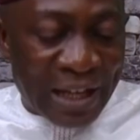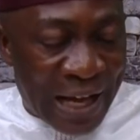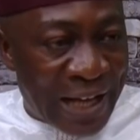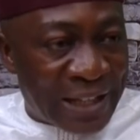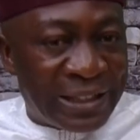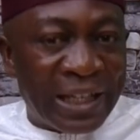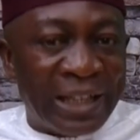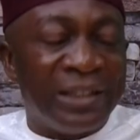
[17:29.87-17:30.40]

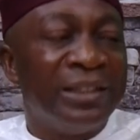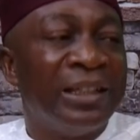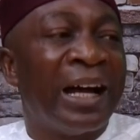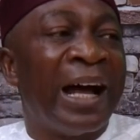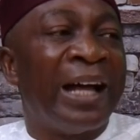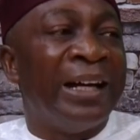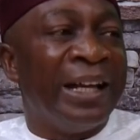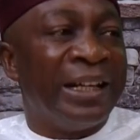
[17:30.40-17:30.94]
and then
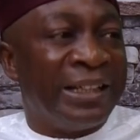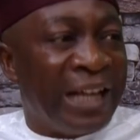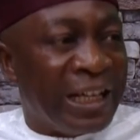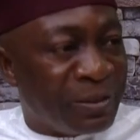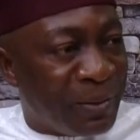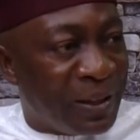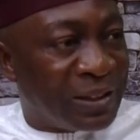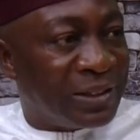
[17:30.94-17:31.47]
an
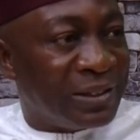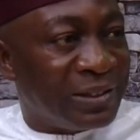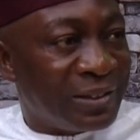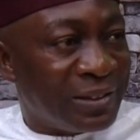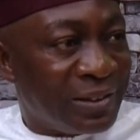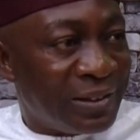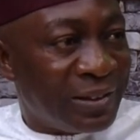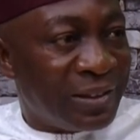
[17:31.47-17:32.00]
engagement
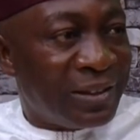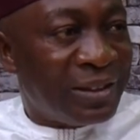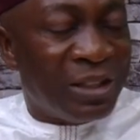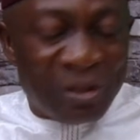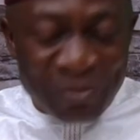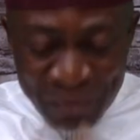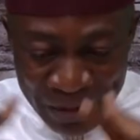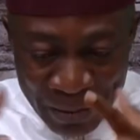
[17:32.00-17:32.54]

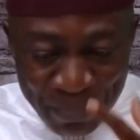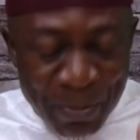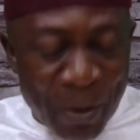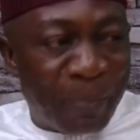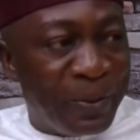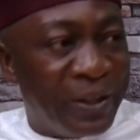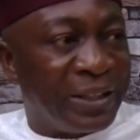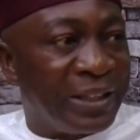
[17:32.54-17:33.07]
with the
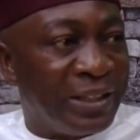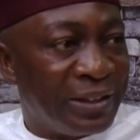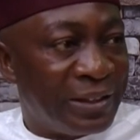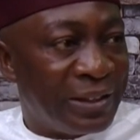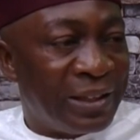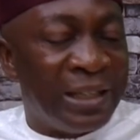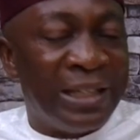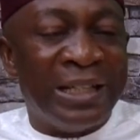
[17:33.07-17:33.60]
public
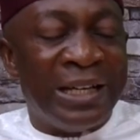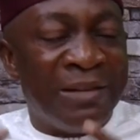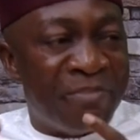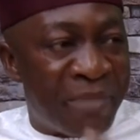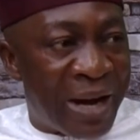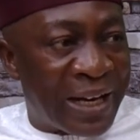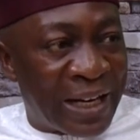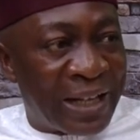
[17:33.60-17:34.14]
in a
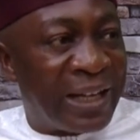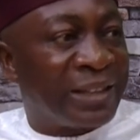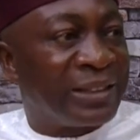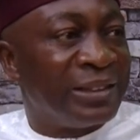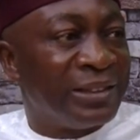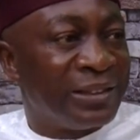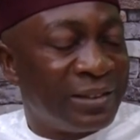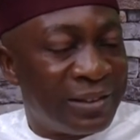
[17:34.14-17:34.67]
manner
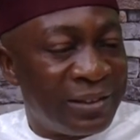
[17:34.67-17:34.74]
that